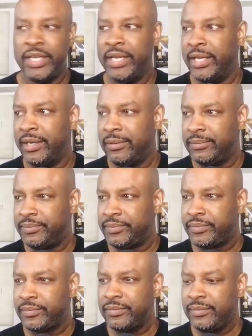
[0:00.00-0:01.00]
in
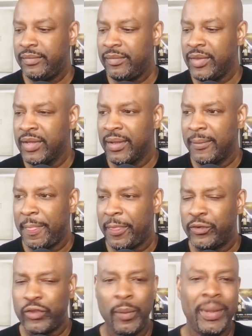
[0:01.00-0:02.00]

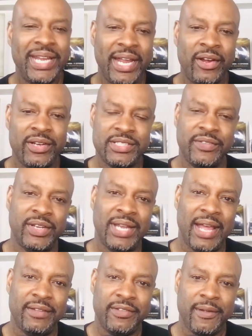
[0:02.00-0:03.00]
so many areas of their
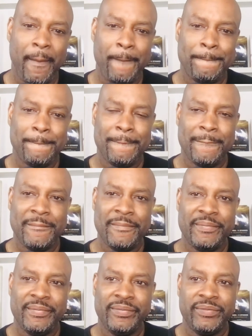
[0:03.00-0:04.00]
life.
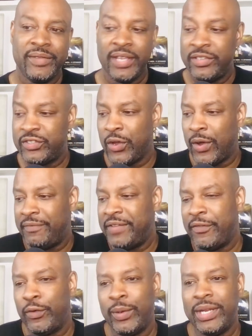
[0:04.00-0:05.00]
And so I've
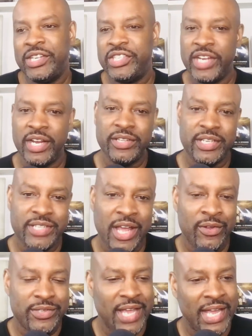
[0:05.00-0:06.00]
never really shared this
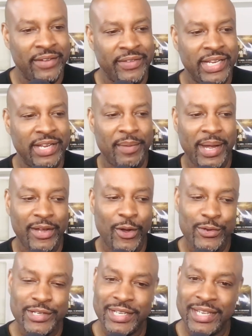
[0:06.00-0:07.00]
outside of any of my
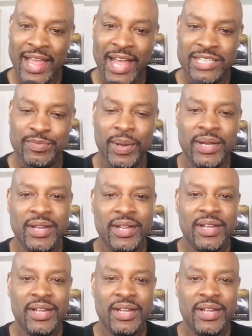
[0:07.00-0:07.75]
coaching clients, but